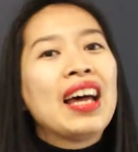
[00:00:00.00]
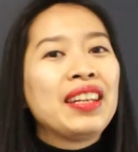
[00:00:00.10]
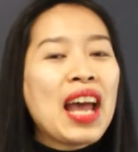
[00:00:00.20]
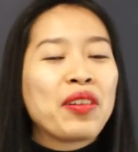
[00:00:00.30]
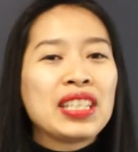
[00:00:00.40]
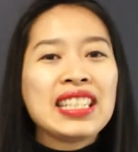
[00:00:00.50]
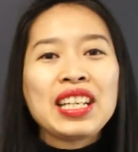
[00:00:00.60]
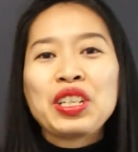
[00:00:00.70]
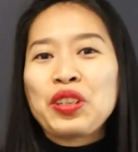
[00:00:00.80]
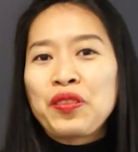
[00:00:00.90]
Now, this is
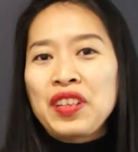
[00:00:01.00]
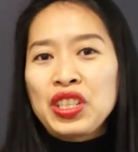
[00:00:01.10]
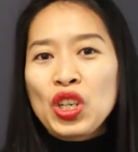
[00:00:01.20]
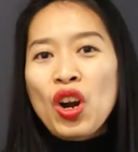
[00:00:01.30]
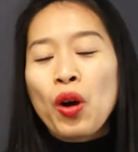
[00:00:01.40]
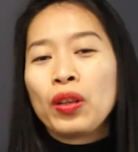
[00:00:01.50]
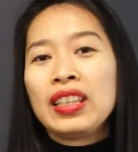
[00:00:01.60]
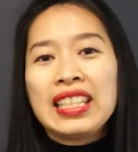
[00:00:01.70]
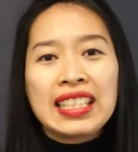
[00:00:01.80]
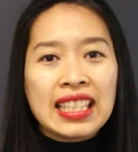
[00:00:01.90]
a new feature on
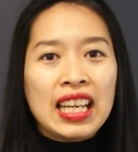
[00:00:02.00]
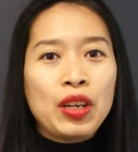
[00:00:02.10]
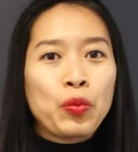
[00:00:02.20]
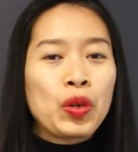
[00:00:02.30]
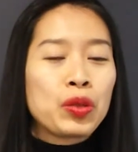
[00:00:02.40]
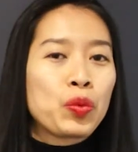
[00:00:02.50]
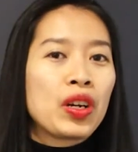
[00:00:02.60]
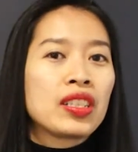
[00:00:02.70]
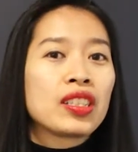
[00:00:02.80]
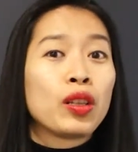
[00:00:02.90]
LinkedIn which
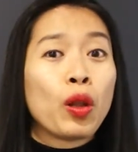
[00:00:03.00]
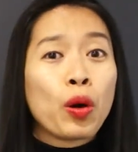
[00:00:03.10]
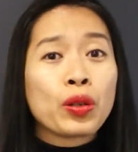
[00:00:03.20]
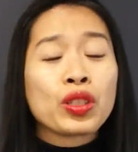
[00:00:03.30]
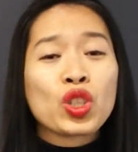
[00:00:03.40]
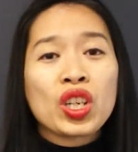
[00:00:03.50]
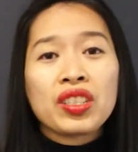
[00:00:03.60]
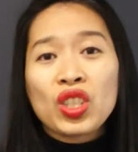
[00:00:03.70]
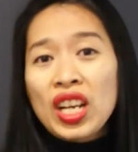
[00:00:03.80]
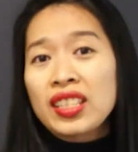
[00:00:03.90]
was launched
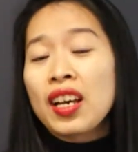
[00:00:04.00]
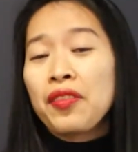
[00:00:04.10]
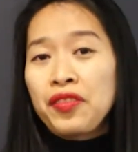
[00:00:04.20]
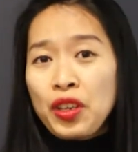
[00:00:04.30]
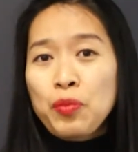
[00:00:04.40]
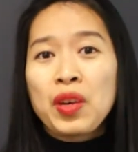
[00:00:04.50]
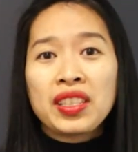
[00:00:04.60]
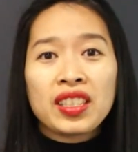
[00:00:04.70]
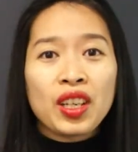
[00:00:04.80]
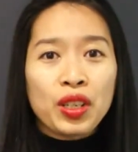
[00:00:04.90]
just a few
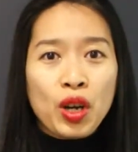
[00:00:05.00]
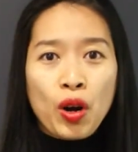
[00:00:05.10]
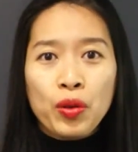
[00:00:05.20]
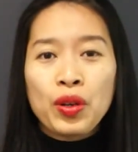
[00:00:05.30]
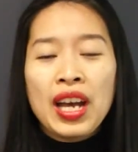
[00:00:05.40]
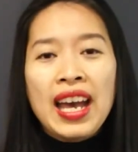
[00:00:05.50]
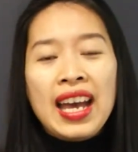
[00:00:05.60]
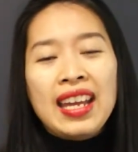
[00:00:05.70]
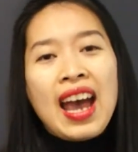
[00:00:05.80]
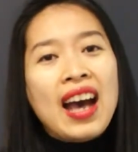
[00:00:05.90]
months ago.
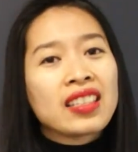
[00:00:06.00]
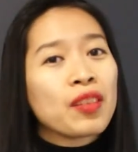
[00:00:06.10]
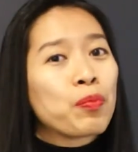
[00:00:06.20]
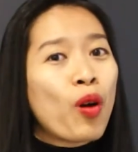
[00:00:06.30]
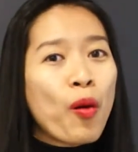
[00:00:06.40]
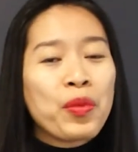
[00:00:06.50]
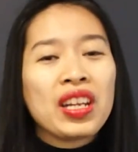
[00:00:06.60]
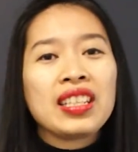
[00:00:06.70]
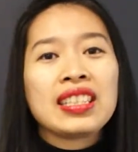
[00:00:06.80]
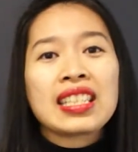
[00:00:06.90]
It has a
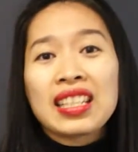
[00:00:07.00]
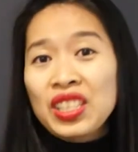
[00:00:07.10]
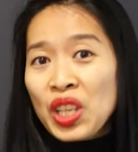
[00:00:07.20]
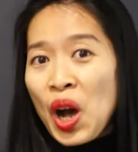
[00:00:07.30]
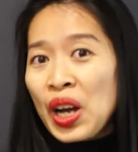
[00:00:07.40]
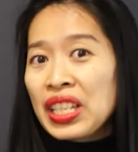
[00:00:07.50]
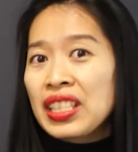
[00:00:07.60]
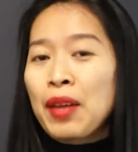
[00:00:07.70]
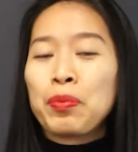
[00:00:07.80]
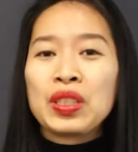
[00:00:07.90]
prominent size
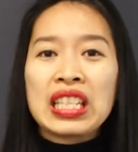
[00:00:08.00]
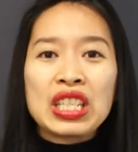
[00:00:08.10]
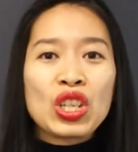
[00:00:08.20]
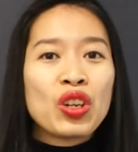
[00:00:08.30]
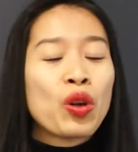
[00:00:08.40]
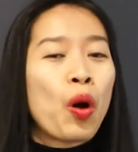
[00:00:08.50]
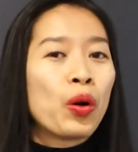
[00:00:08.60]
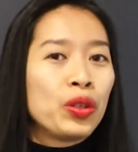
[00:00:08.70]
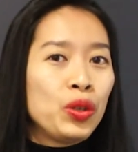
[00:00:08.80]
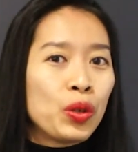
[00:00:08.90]
and position
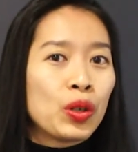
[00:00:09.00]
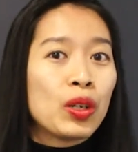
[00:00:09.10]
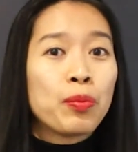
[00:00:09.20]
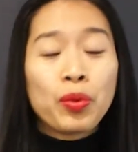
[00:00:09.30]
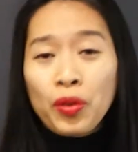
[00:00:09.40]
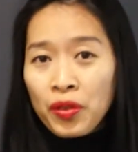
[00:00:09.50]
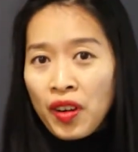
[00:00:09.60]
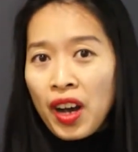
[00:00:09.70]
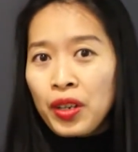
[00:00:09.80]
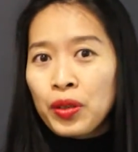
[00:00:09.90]
on your
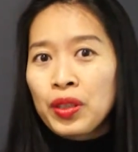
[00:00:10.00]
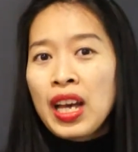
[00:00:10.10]
profile.